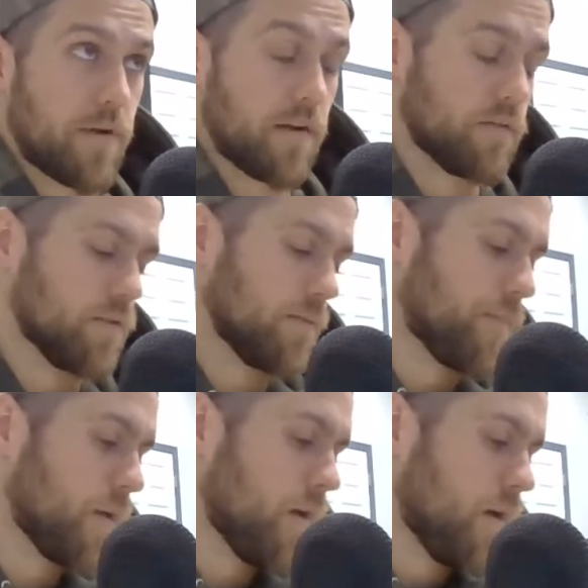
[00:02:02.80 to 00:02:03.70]
regularly.
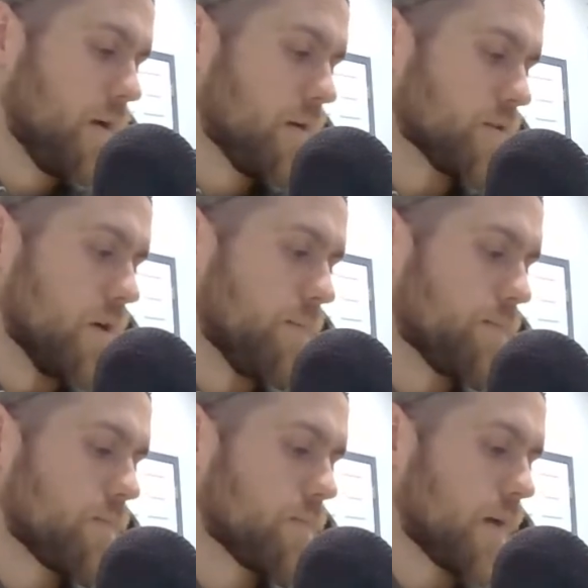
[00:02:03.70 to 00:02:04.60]
So
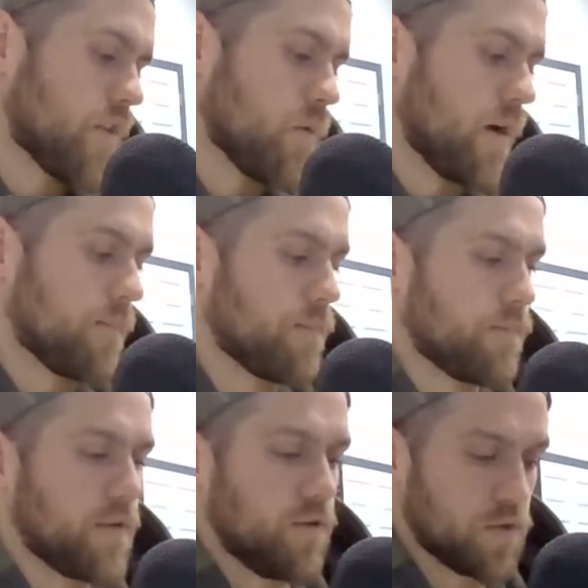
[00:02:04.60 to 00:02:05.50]
either way,
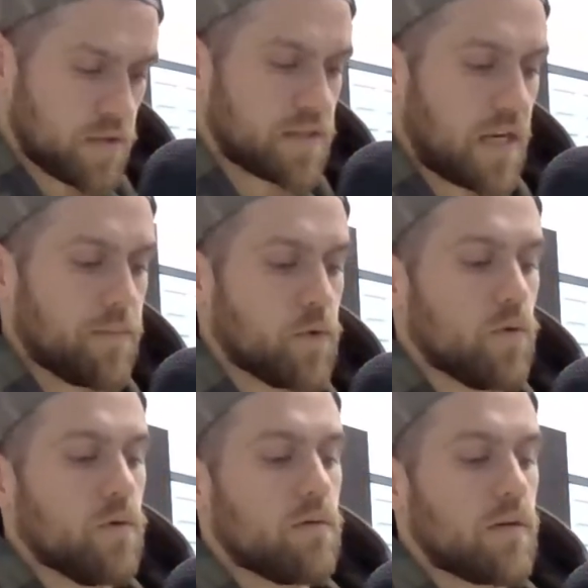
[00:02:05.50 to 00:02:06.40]
using the same
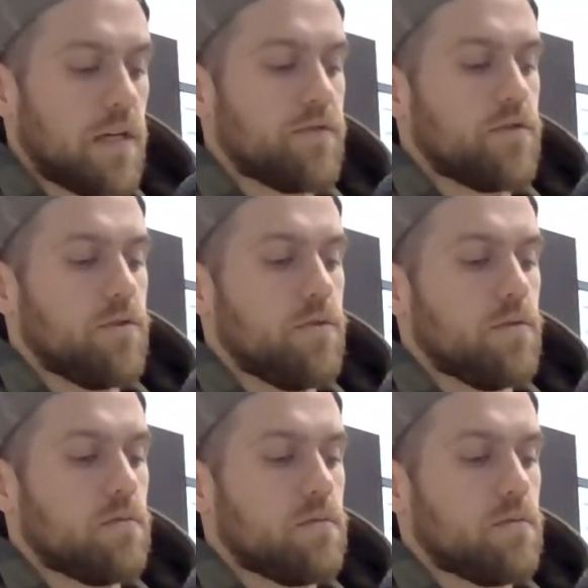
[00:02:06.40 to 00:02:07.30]
tool gives
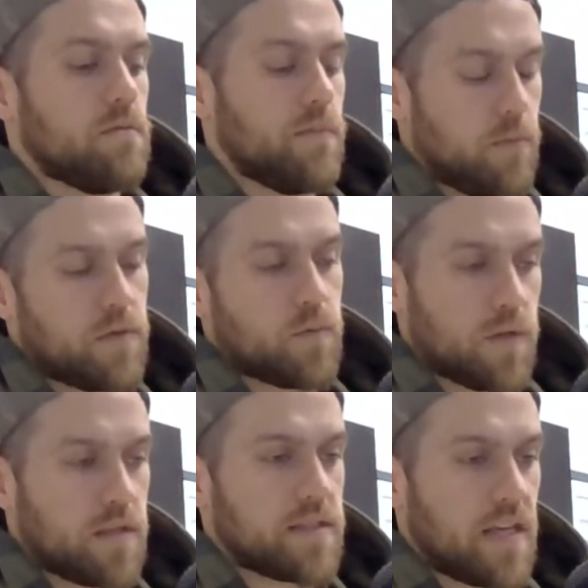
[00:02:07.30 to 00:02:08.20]
you,
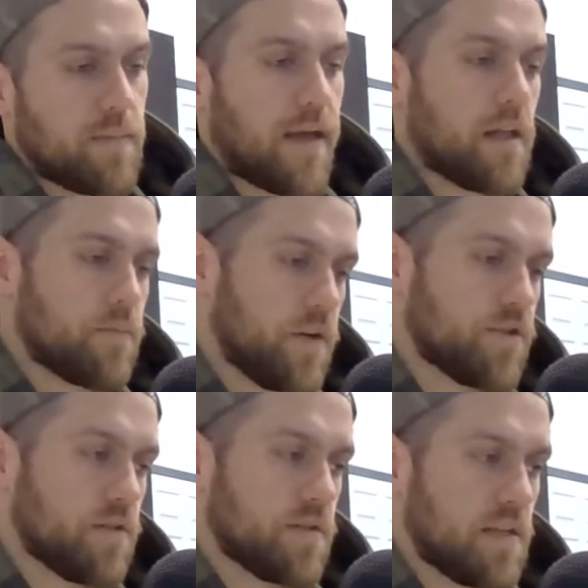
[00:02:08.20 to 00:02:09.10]
with the same
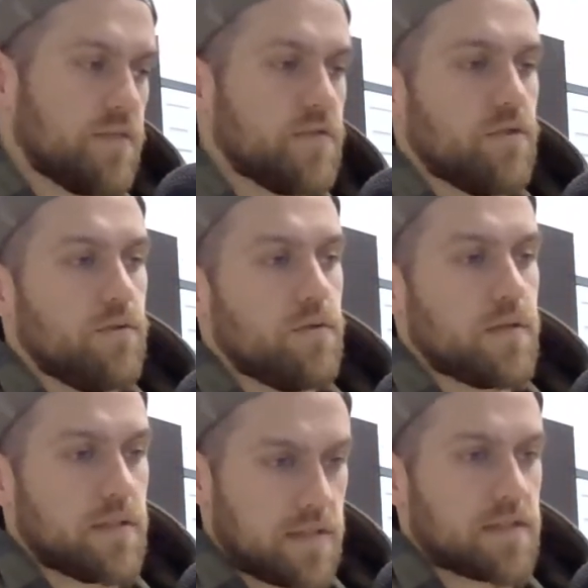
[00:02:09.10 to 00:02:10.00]
calibrations, gives you
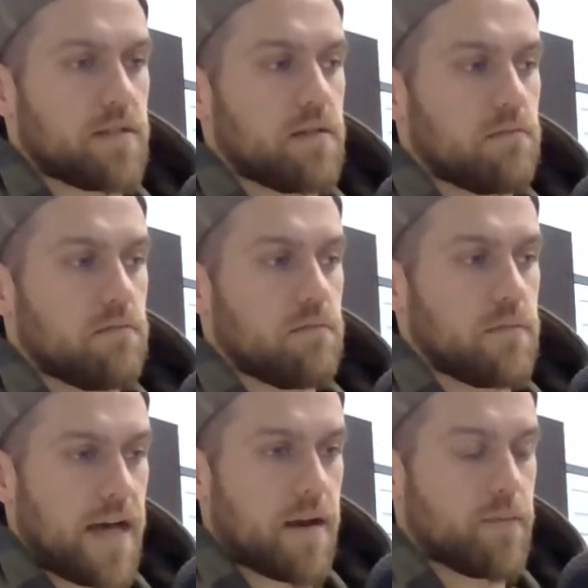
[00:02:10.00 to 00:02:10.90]
consistent
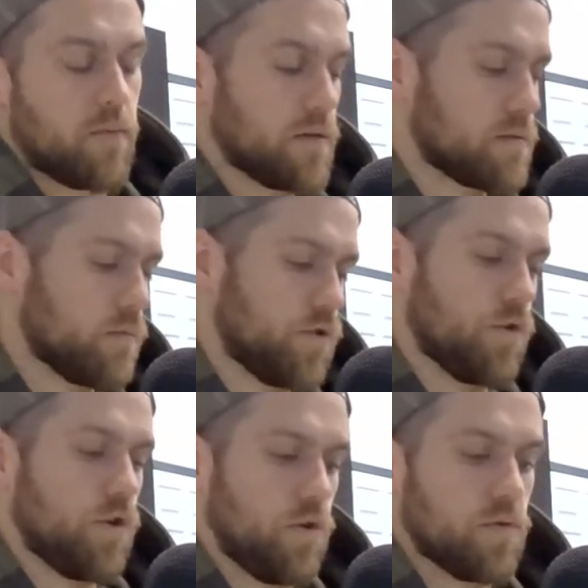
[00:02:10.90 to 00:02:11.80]
data points, which you
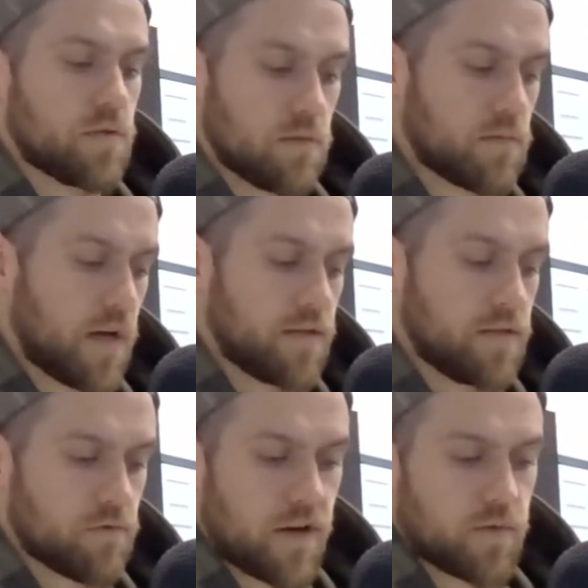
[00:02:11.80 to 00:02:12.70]
can use to kind
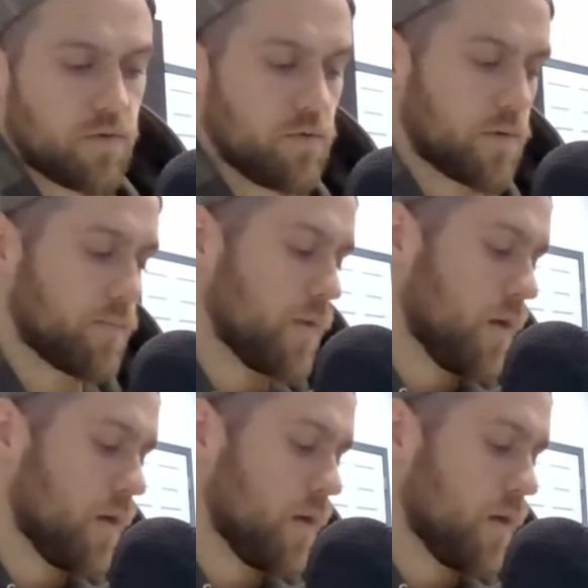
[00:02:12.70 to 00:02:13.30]
of direct what you're doing.